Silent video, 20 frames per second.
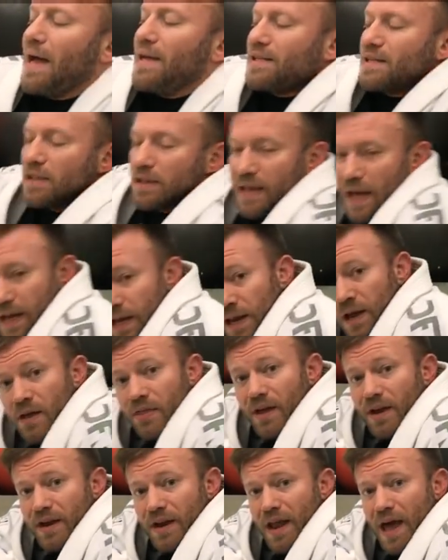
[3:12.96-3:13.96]
isolate
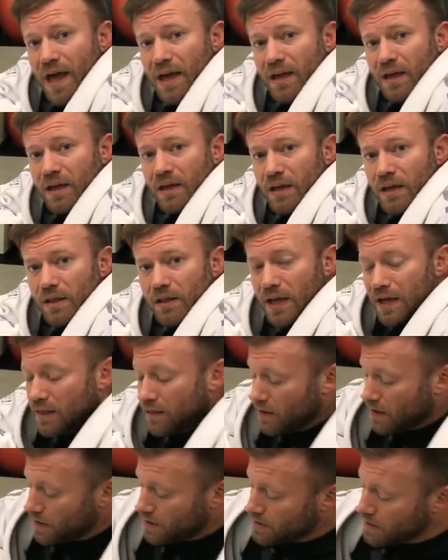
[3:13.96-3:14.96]
the neck like
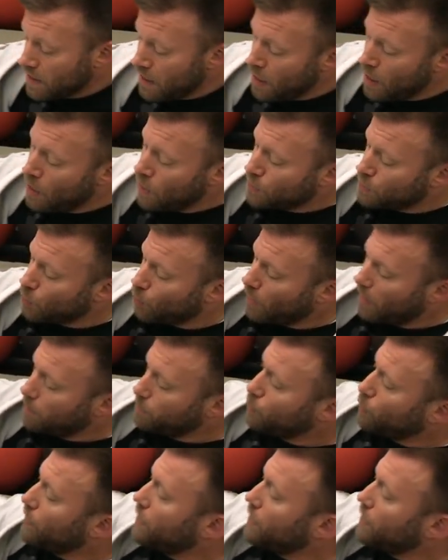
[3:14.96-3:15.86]
this. So what I'm